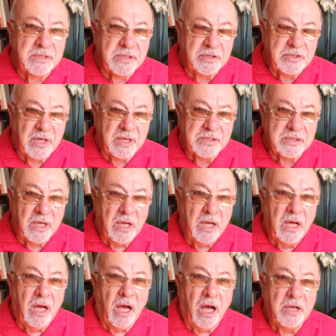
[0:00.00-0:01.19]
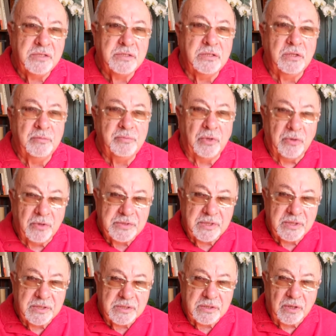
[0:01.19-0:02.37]
such as
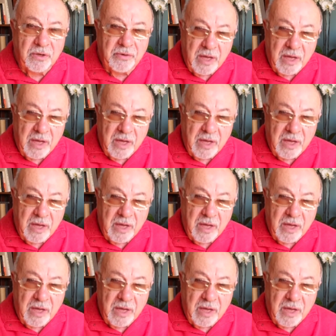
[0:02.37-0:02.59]
osteoporosis or